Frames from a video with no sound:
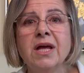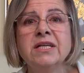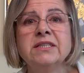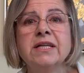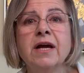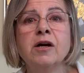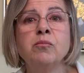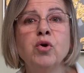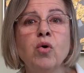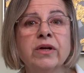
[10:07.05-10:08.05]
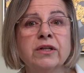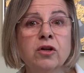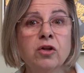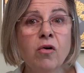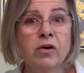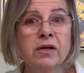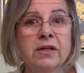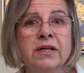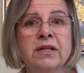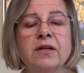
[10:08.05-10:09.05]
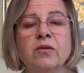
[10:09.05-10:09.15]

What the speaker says: Is there a broken clock in the